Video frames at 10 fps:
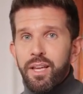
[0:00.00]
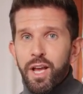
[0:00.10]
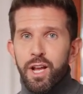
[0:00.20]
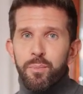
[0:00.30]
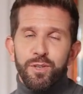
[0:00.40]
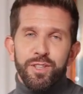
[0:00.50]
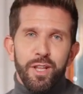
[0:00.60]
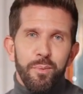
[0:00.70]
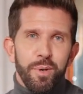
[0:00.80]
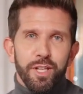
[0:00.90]
I will
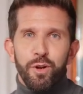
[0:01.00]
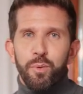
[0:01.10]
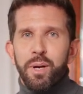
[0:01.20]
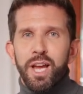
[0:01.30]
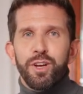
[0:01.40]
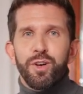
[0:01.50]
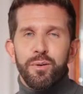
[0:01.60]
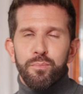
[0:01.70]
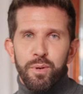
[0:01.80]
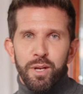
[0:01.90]
celebrate your
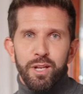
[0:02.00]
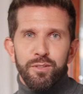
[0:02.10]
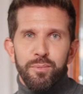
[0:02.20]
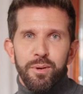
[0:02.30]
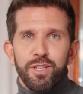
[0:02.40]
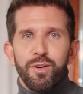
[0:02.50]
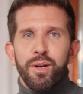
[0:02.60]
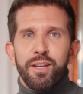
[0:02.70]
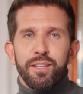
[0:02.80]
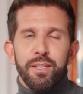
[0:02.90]
passion for life's
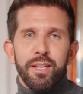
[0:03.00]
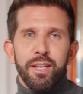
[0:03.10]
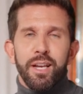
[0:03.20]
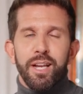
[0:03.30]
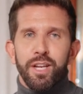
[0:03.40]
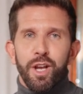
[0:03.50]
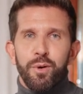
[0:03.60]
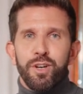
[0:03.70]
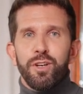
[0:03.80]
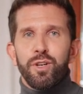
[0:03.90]
mysteries,
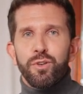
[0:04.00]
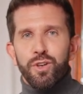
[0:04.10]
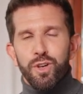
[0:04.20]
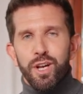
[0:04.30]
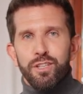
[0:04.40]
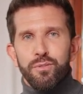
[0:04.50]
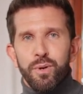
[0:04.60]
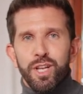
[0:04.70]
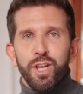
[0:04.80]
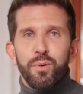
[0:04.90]
encouraging you to chase
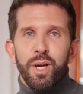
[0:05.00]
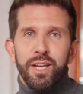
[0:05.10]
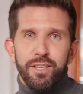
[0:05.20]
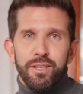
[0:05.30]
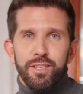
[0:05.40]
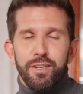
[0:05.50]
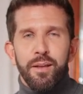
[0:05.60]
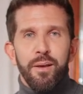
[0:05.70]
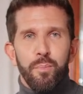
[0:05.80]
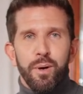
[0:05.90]
fresh horizons,
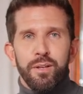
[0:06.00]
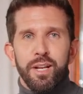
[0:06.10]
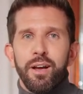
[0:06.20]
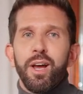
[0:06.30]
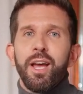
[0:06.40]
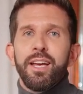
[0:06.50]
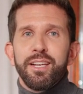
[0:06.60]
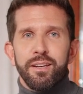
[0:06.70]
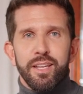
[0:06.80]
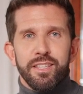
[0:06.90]
whether they lie
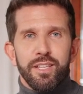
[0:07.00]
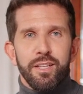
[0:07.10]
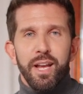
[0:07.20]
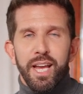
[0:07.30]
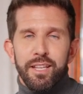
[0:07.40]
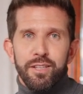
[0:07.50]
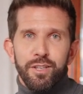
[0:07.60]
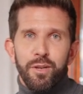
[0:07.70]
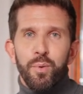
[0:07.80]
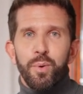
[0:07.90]
in distant lands
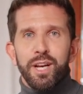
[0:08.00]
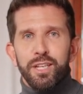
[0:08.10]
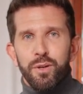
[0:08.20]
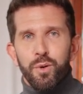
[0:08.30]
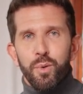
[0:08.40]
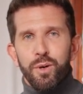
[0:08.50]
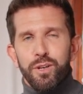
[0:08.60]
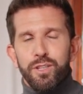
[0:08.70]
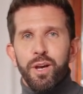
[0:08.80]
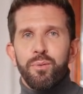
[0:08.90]
or hidden
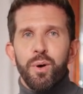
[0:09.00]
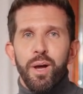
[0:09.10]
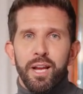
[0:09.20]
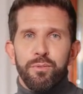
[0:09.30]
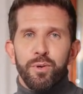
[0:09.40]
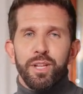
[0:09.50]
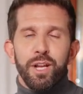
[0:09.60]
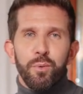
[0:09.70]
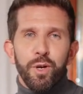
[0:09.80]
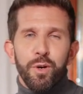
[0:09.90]
corners of our everyday
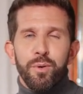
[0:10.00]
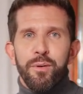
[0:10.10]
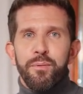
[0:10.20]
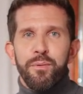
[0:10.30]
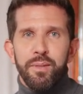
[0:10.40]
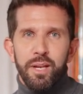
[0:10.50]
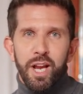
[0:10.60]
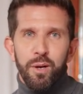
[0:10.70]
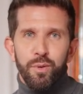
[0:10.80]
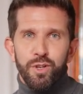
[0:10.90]
world.
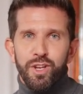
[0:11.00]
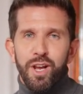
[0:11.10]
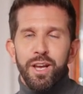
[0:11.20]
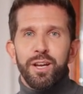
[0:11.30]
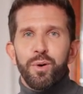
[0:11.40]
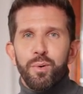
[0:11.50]
I will share in your